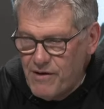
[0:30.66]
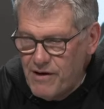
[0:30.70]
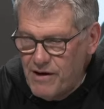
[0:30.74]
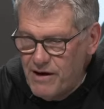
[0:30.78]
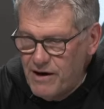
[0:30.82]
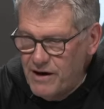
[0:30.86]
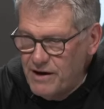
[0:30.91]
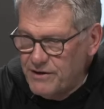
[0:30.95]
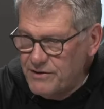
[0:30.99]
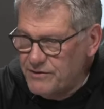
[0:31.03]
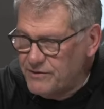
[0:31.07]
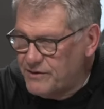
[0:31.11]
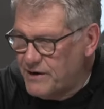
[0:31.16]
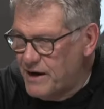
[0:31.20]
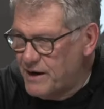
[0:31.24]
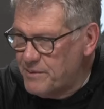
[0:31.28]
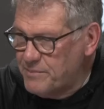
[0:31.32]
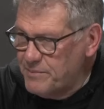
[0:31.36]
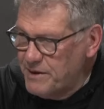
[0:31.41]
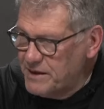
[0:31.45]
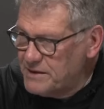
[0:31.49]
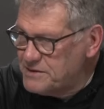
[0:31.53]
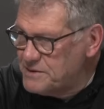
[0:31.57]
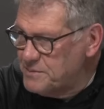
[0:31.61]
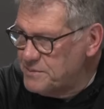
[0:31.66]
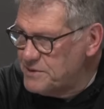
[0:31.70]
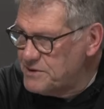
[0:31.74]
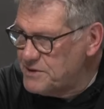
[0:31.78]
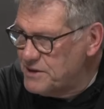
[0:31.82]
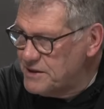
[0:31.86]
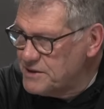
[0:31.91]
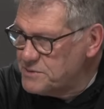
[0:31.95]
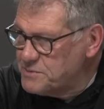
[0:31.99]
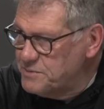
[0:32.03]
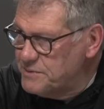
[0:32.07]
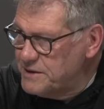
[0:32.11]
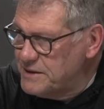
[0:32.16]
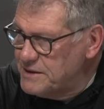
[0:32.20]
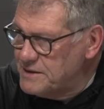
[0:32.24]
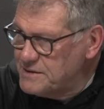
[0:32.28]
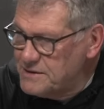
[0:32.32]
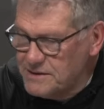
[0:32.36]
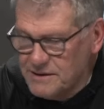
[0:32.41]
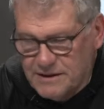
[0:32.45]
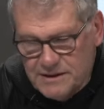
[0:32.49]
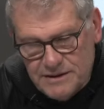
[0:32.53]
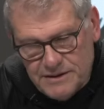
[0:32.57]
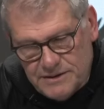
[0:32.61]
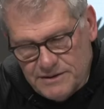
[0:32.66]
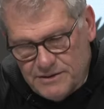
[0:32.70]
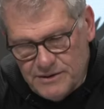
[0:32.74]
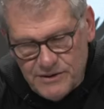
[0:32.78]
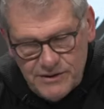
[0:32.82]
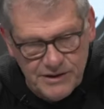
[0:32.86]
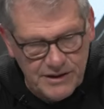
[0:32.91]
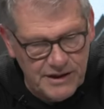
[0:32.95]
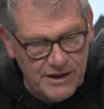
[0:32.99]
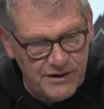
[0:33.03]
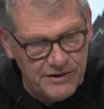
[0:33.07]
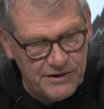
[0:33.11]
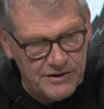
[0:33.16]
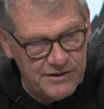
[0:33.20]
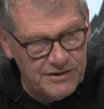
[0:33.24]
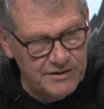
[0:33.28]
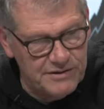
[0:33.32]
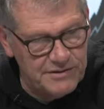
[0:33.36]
and you've got to make some adjustments and all the other